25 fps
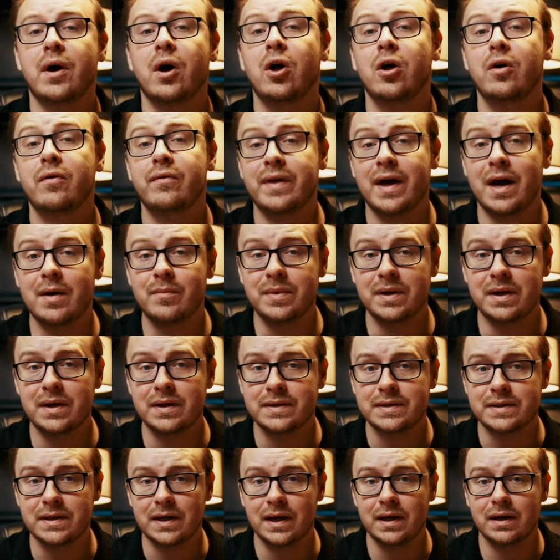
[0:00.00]
all of that being
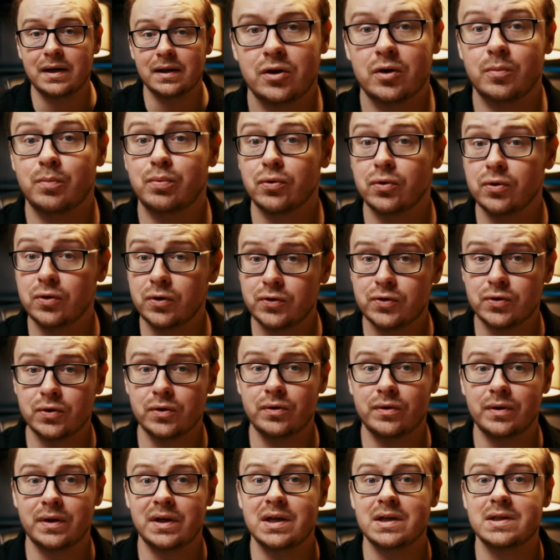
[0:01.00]
said, the brutal
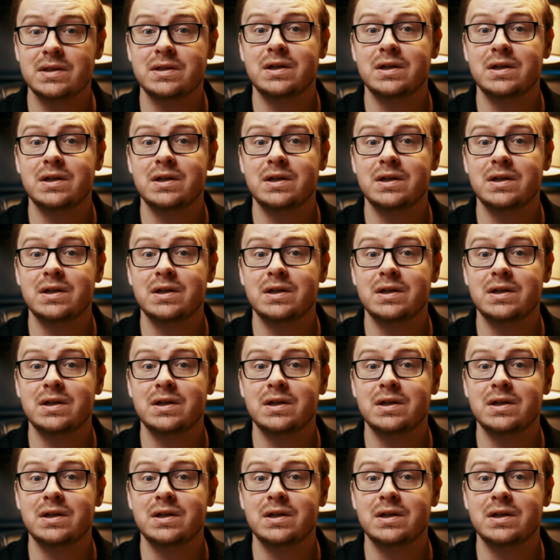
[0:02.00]
truth is